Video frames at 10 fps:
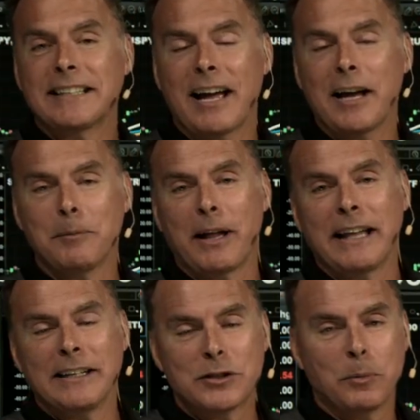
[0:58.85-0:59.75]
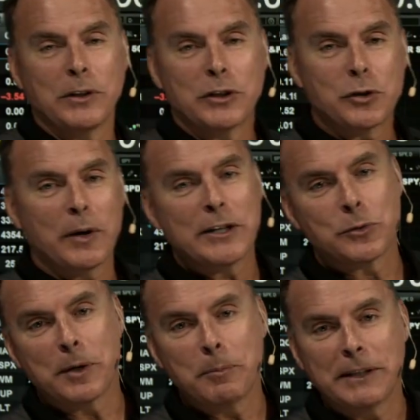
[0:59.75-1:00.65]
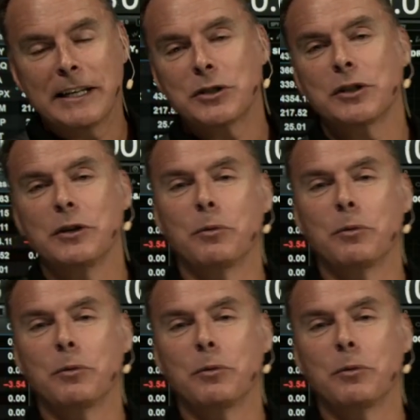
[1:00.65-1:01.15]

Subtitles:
timeline as to when the Treasury potentially